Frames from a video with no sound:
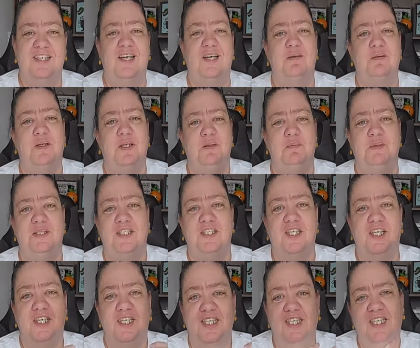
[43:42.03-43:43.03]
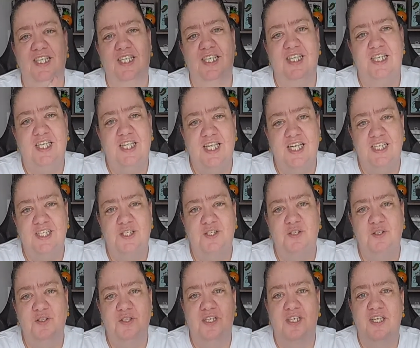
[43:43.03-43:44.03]
I'm going to be starting the
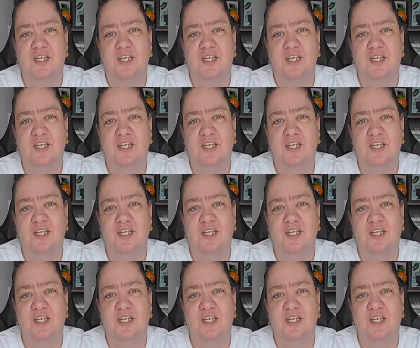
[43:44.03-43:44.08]
collectors